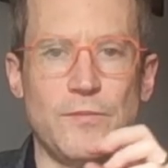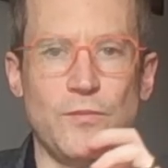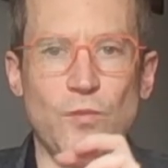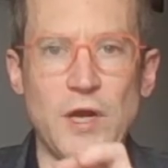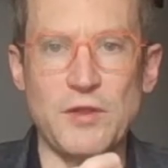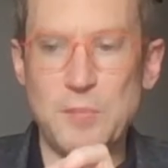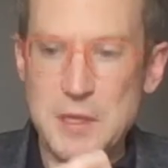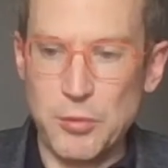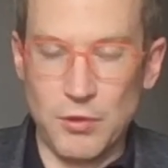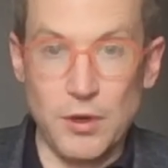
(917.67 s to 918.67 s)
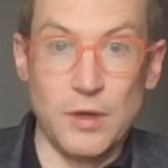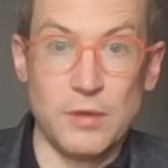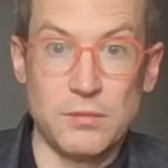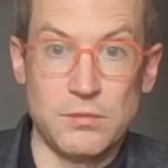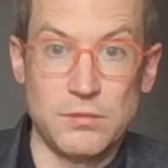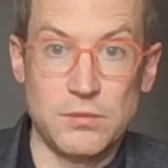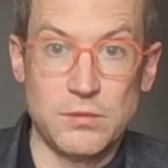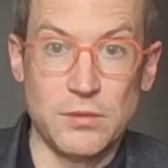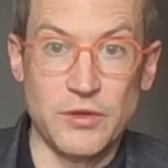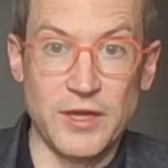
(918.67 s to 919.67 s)
Where the people are,
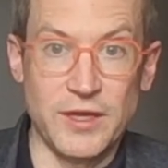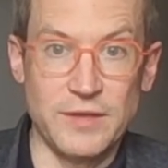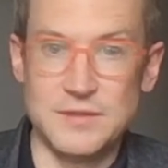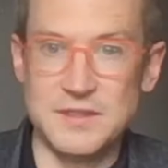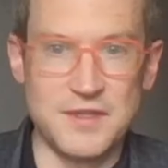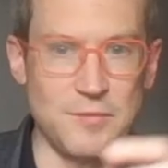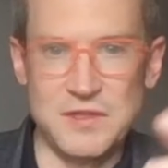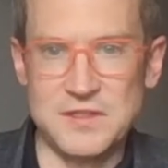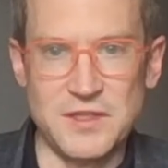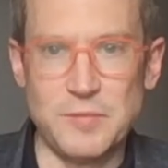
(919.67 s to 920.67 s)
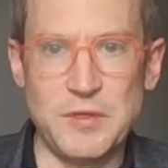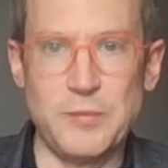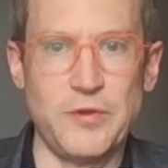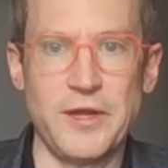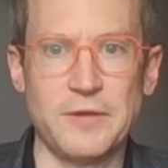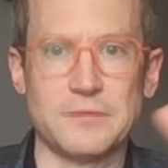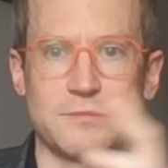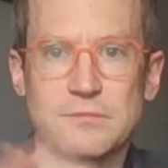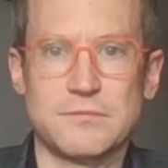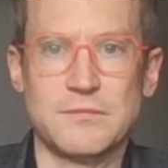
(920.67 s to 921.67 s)
okay, these could be stick people, I
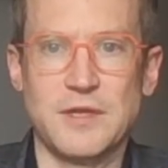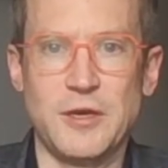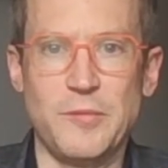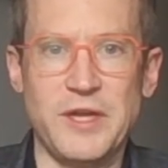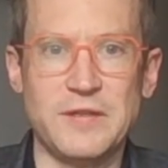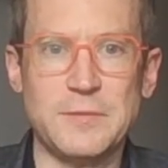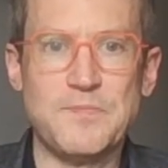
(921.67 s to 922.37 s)
don't mind.